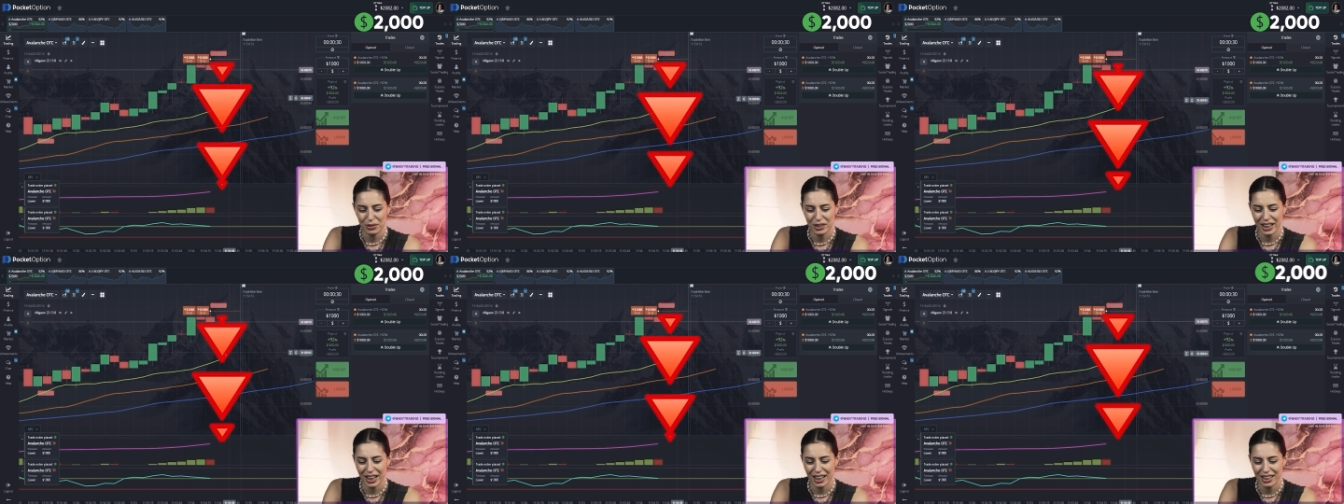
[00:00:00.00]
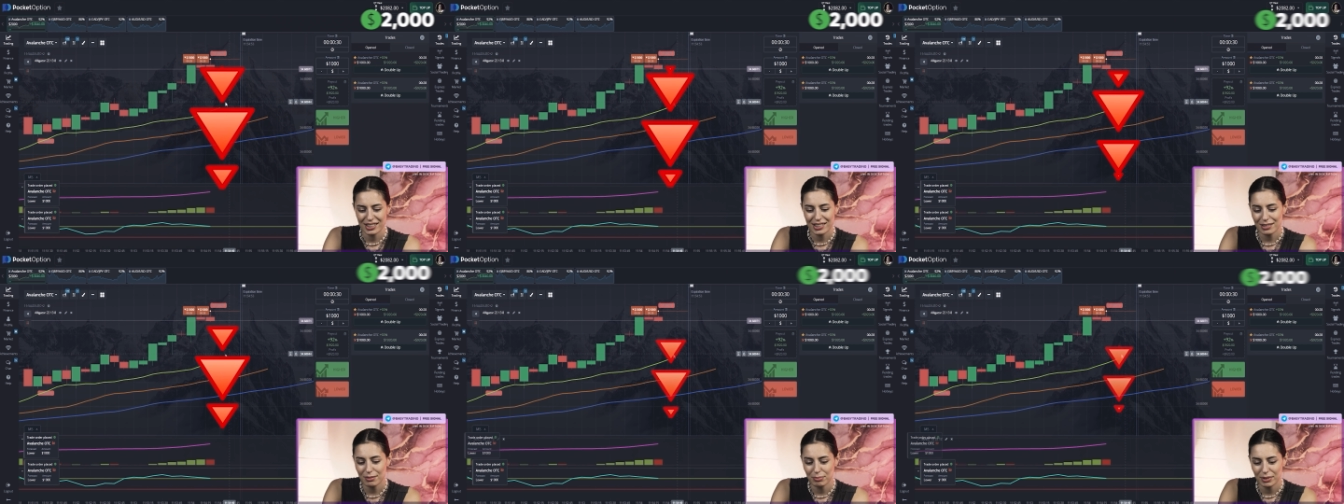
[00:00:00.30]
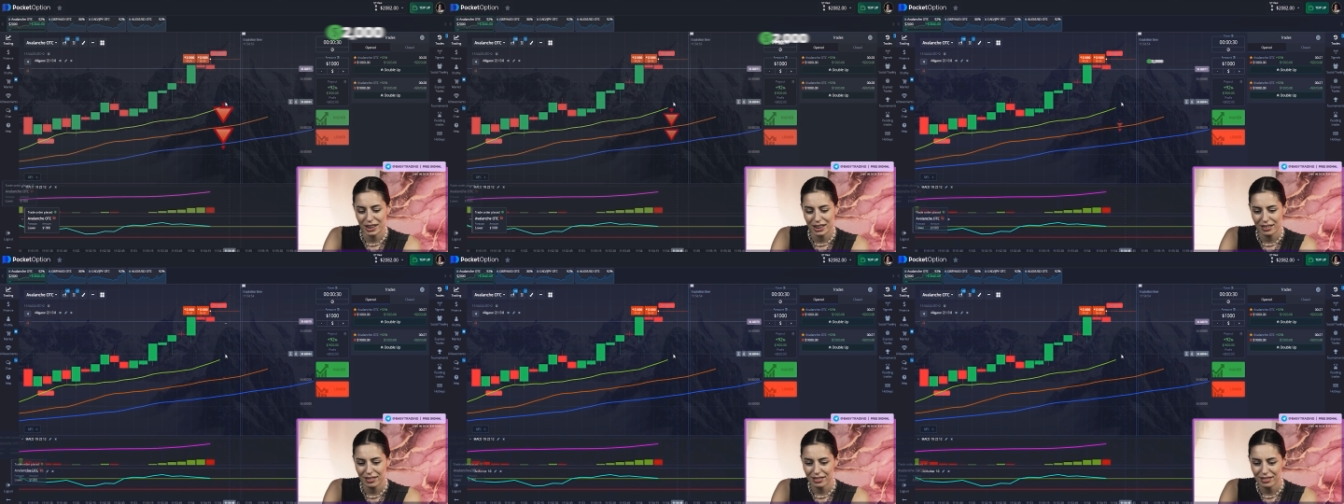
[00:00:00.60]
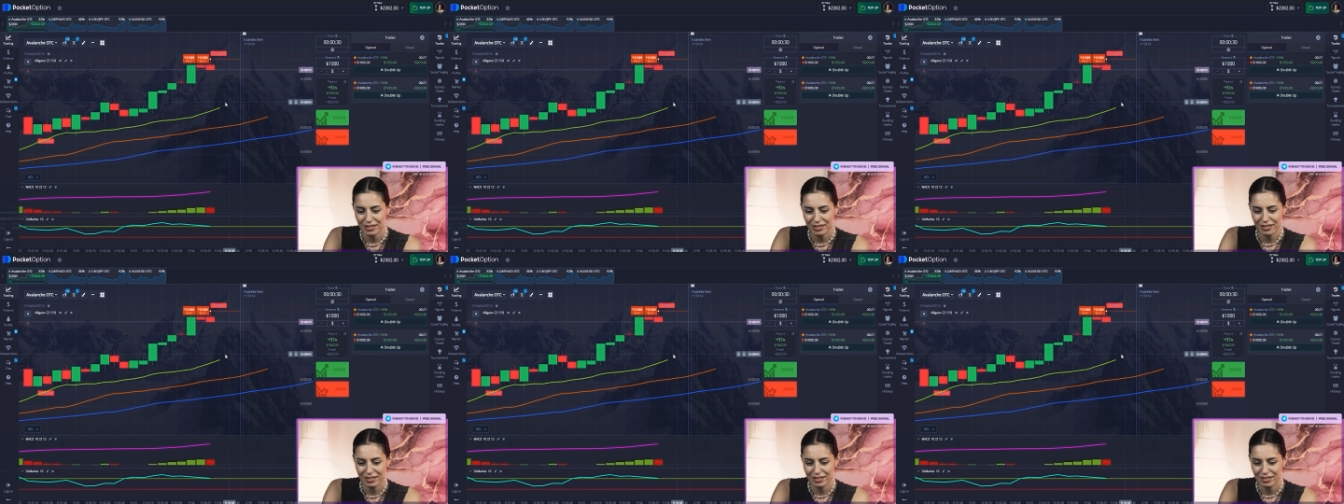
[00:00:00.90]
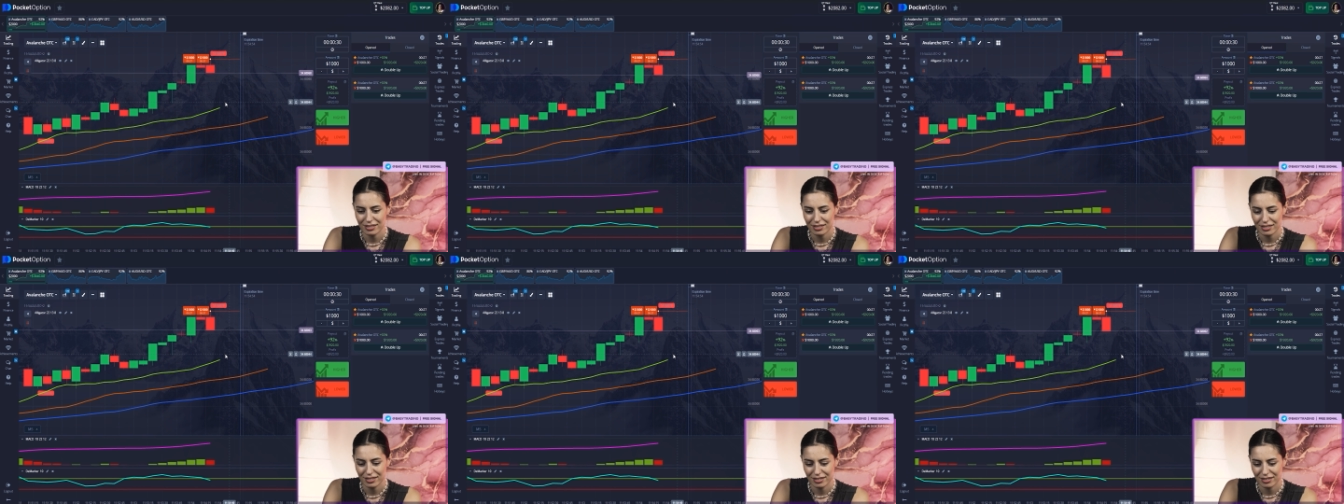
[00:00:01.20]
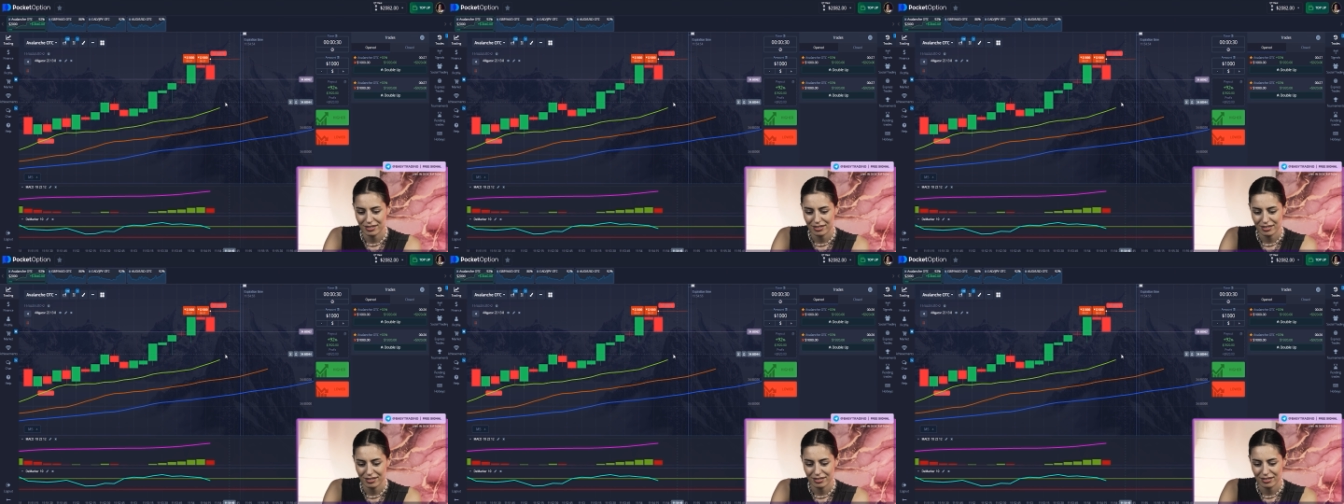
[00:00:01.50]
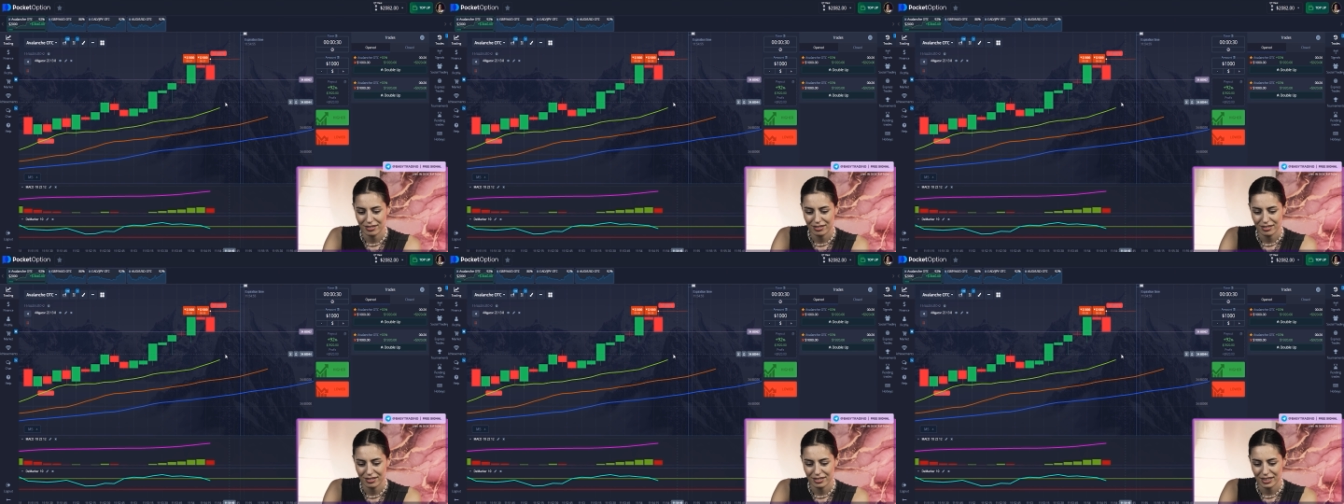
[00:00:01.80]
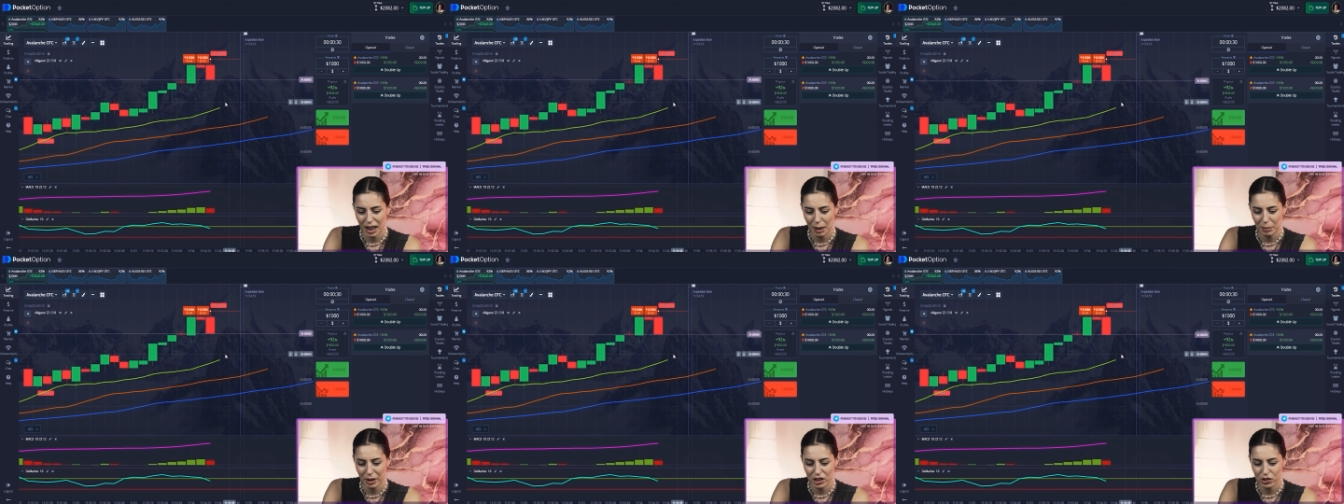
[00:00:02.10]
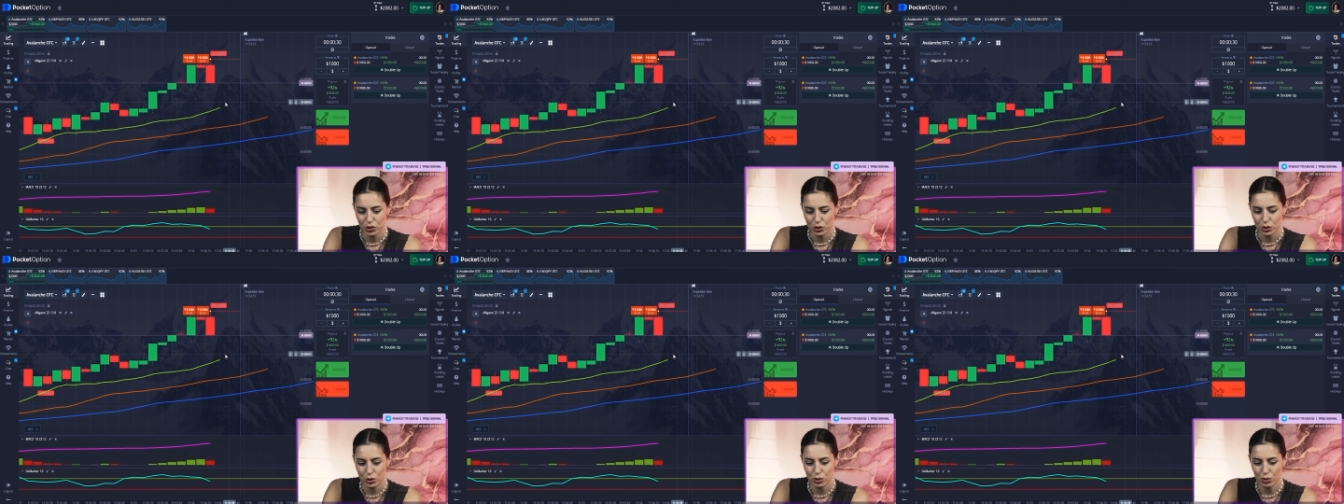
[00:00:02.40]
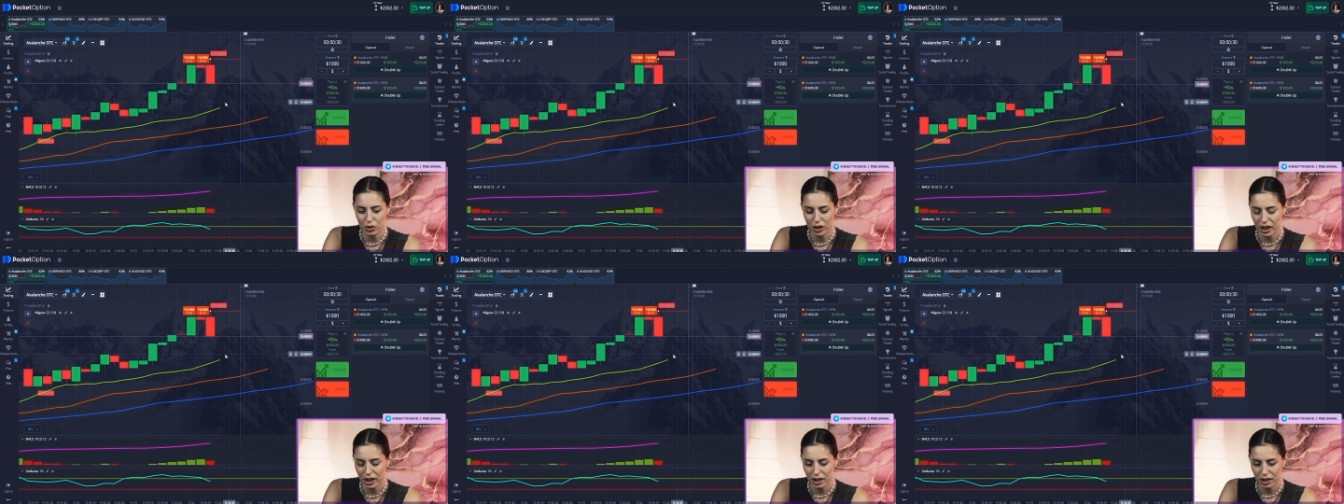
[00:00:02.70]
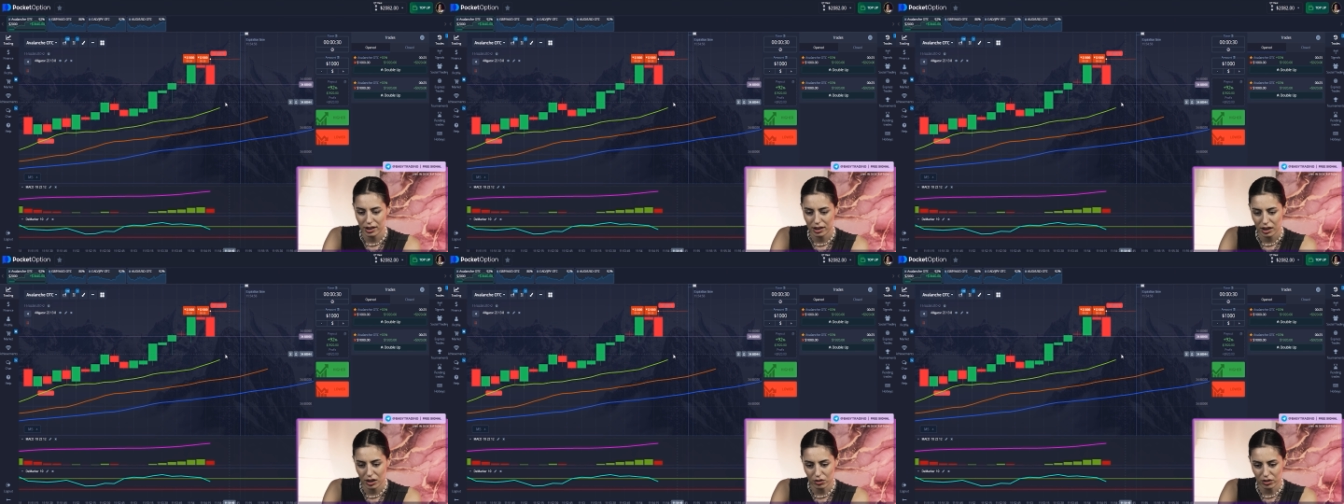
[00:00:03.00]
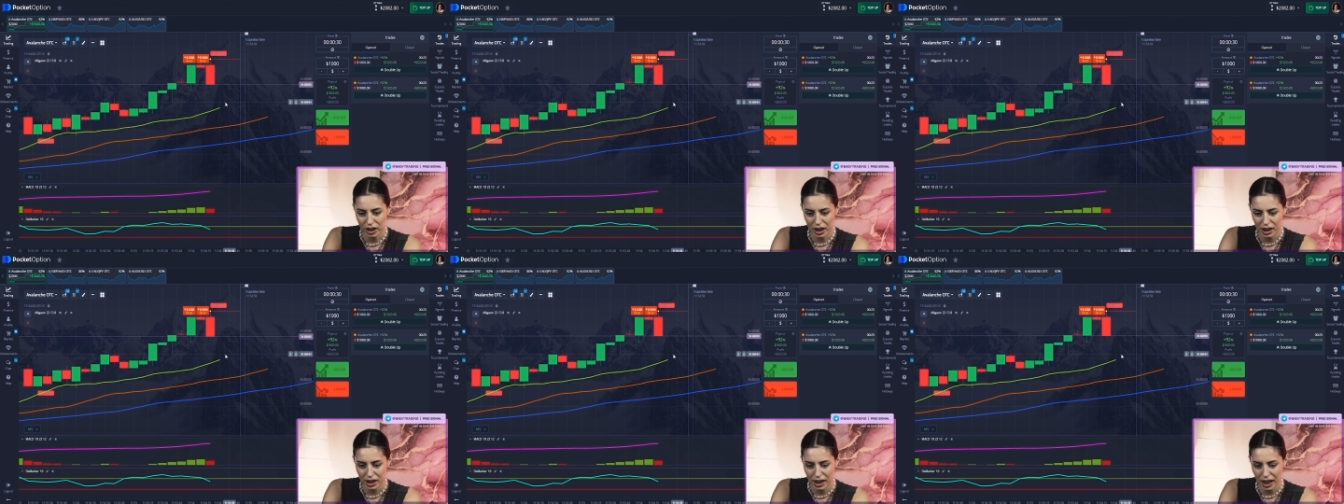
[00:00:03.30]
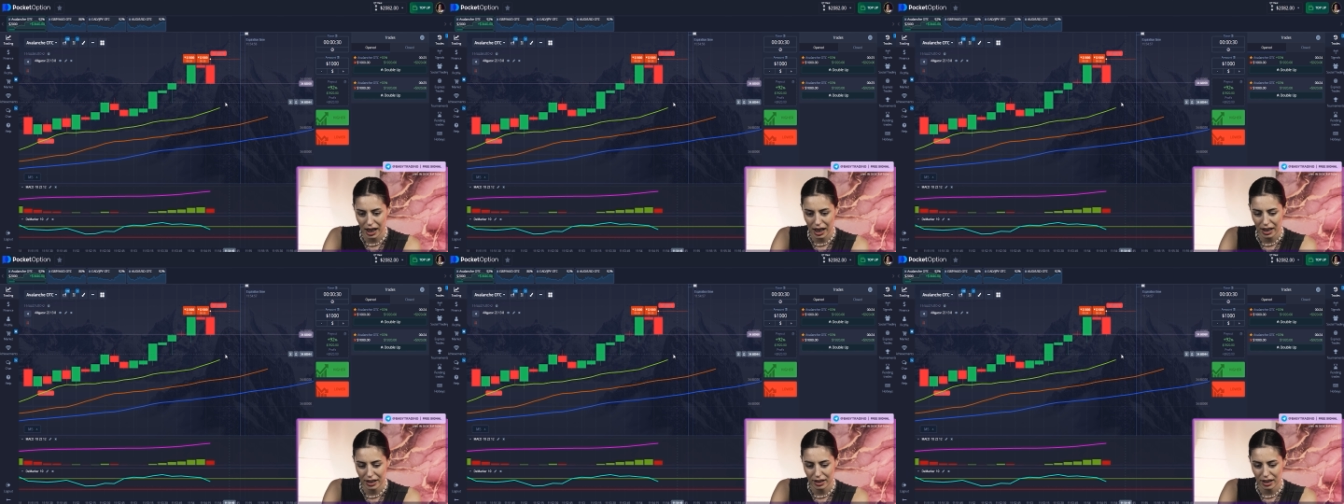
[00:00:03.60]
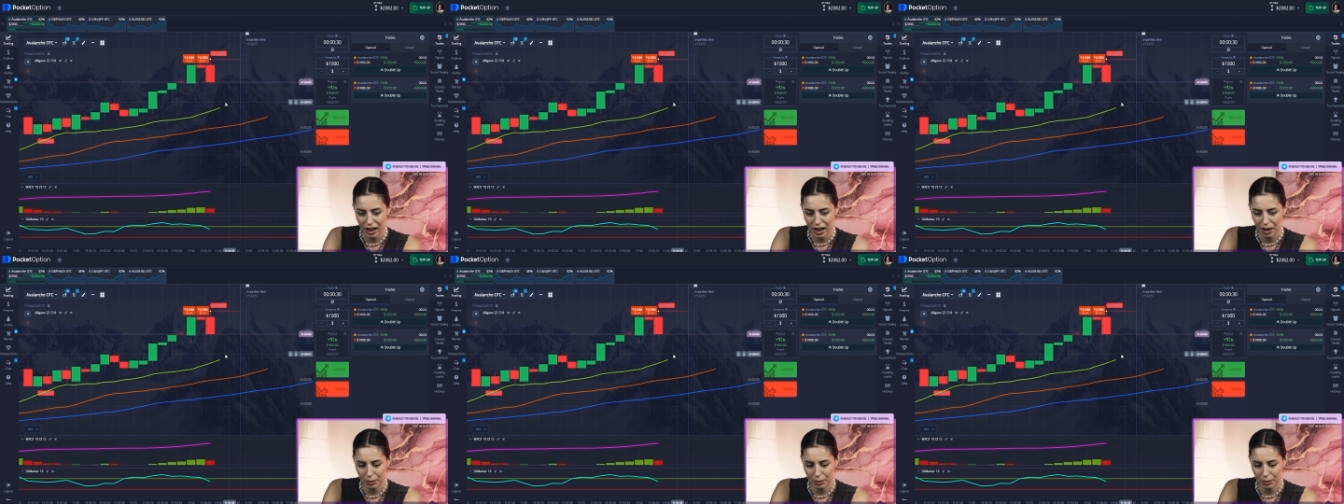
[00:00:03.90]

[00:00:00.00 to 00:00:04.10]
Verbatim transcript: you wanna ask me, am I short on or not?